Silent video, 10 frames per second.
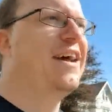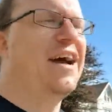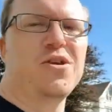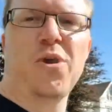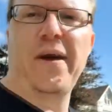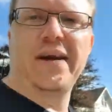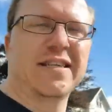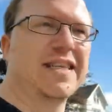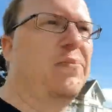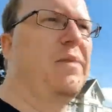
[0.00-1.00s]
and you're about to
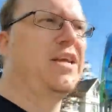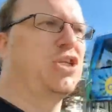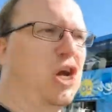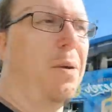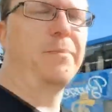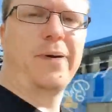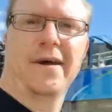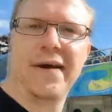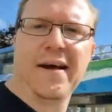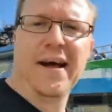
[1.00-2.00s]
see me jump
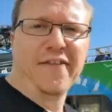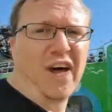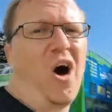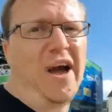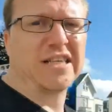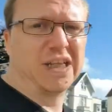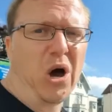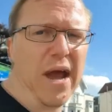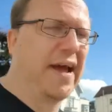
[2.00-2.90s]
the highest height